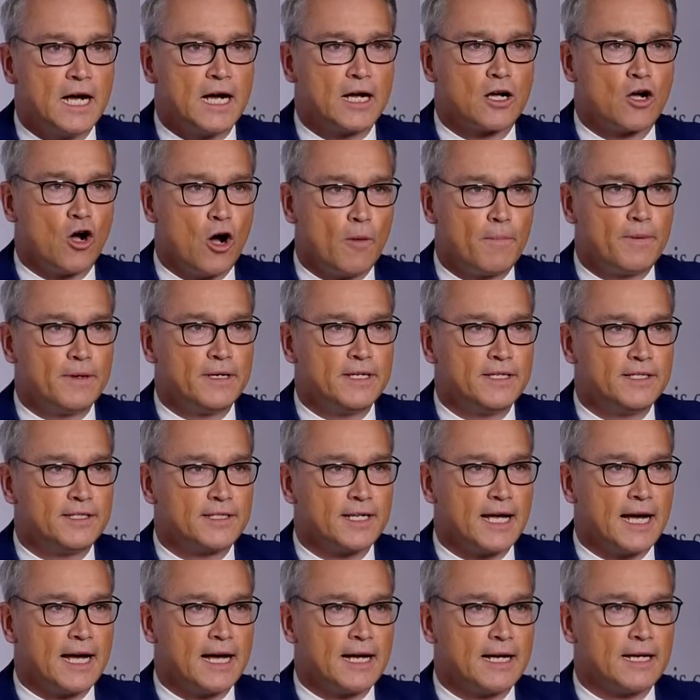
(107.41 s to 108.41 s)
Copies
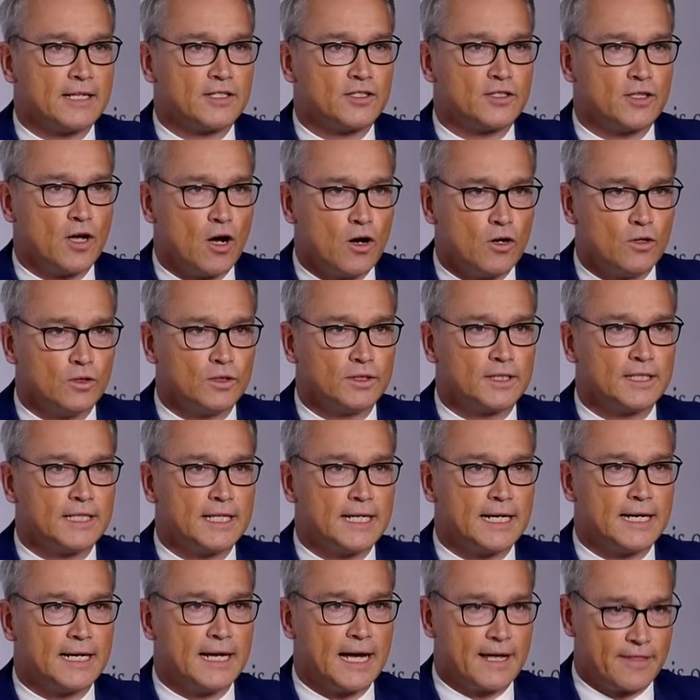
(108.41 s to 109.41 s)
are sold
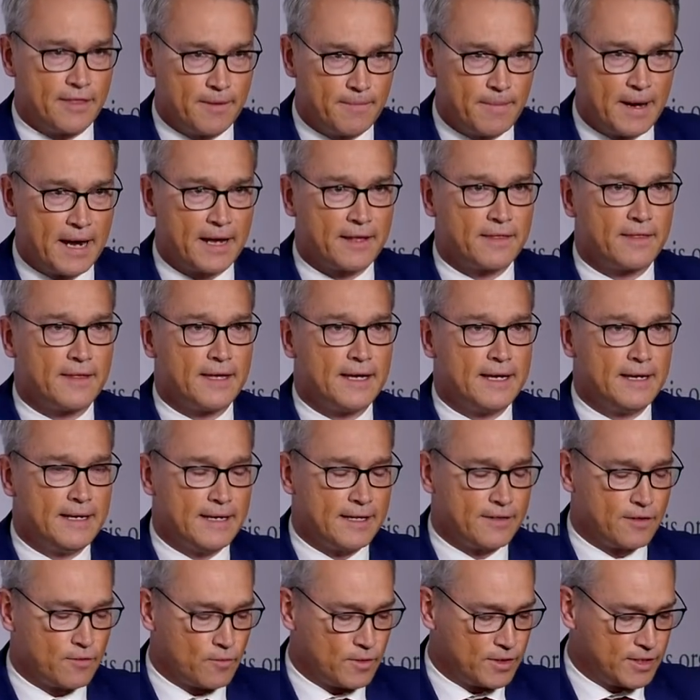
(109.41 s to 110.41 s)
at the back there,
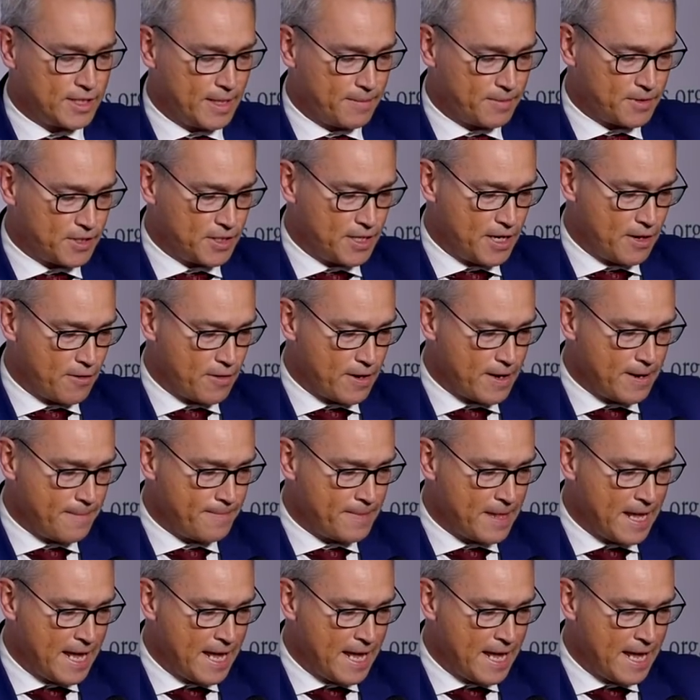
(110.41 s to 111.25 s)
at the reception area.